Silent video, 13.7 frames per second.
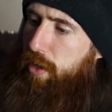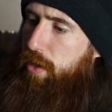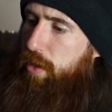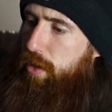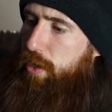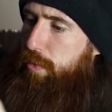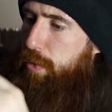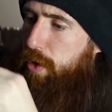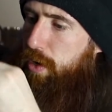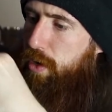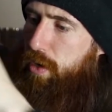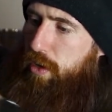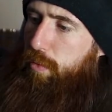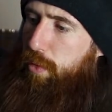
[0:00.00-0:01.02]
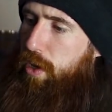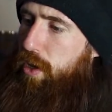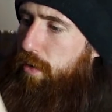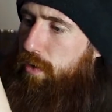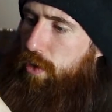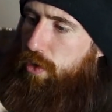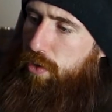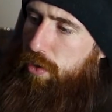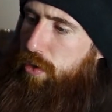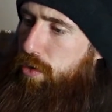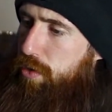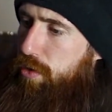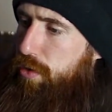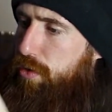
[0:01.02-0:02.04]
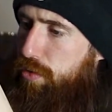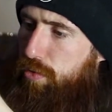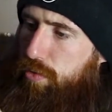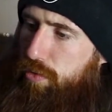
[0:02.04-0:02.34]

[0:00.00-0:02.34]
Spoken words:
this part. Big heavy duty screws.